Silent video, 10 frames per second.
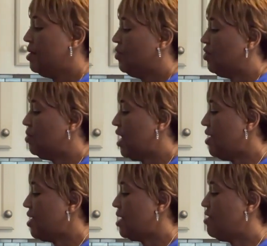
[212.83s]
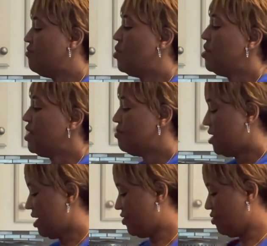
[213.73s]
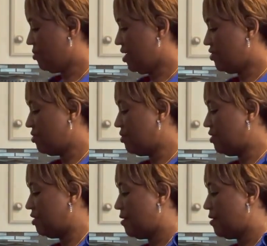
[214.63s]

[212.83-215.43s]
So now that I've boiled my tomatoes,